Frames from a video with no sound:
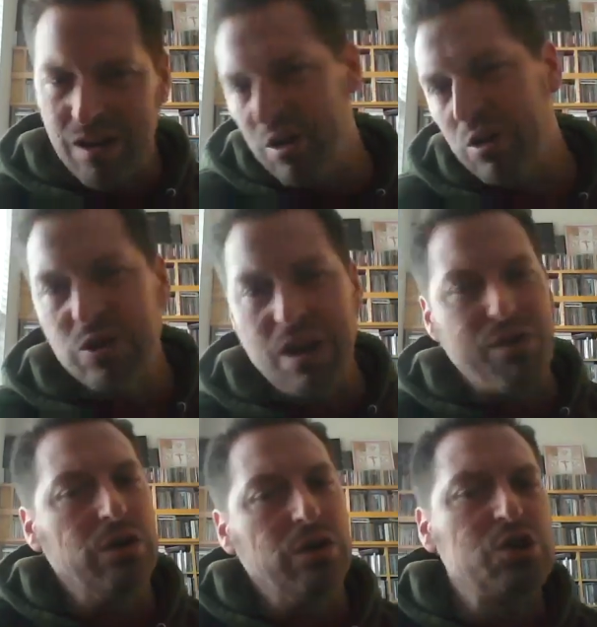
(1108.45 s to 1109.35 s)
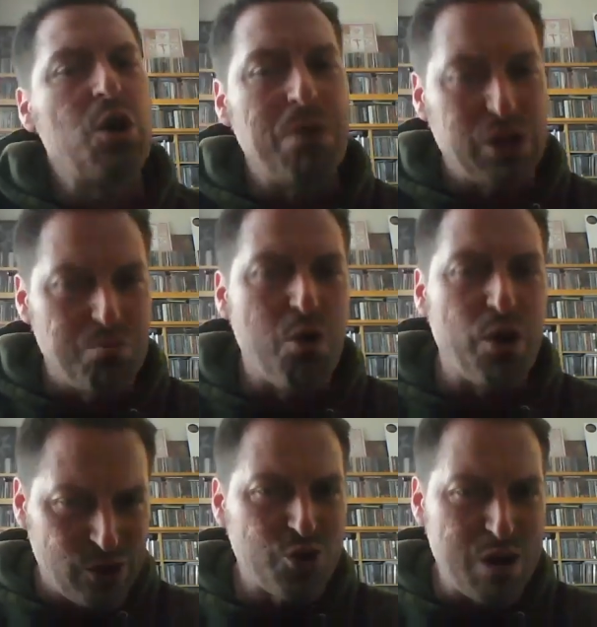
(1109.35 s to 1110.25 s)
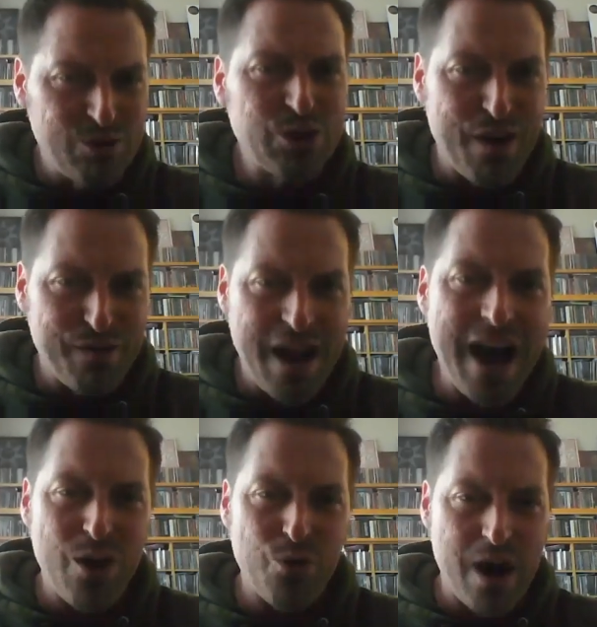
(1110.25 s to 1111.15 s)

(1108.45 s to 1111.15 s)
because they've heard so much more extreme stuff now,